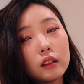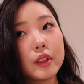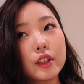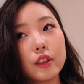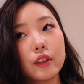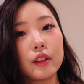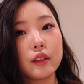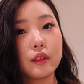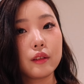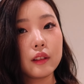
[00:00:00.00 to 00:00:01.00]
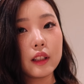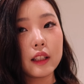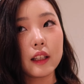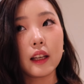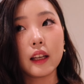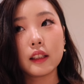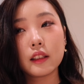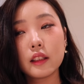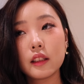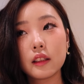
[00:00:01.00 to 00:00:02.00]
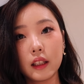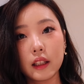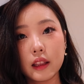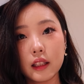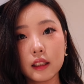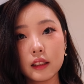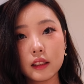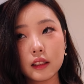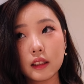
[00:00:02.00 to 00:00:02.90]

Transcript: Let me show you the end like this.